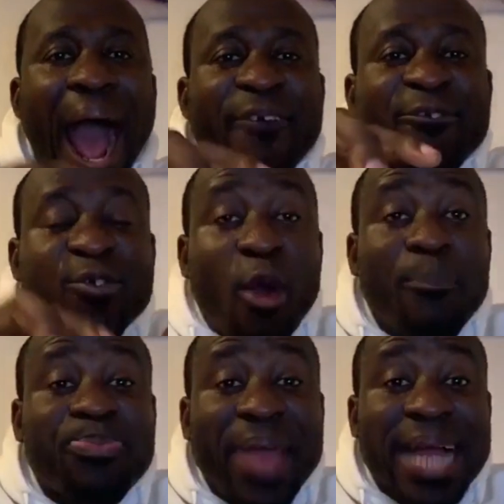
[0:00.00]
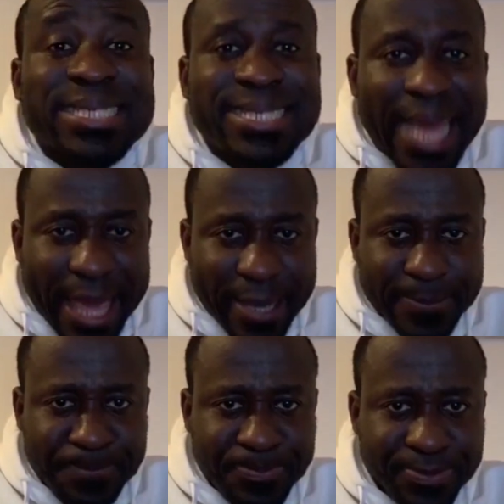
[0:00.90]
from that day,
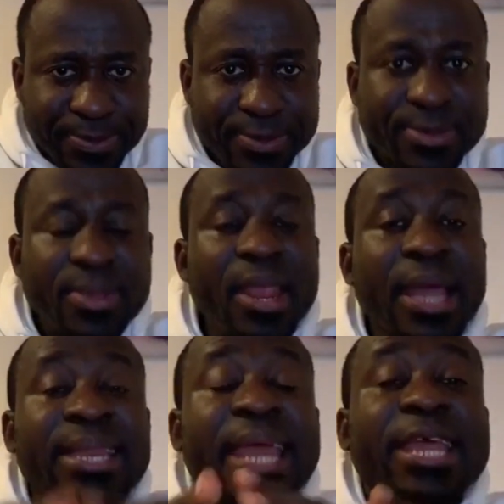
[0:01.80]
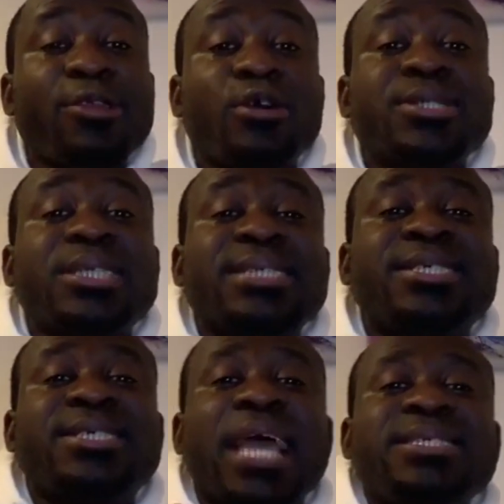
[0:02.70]
they did not
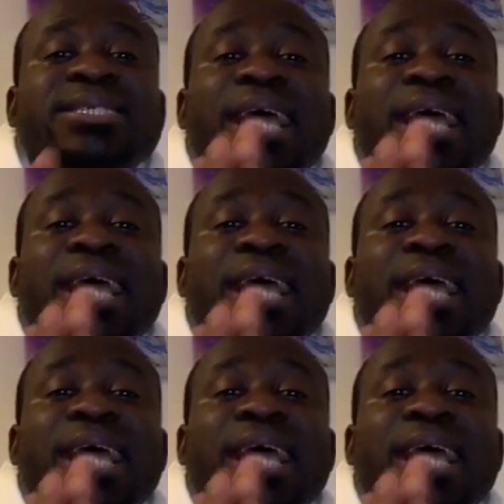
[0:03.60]
just change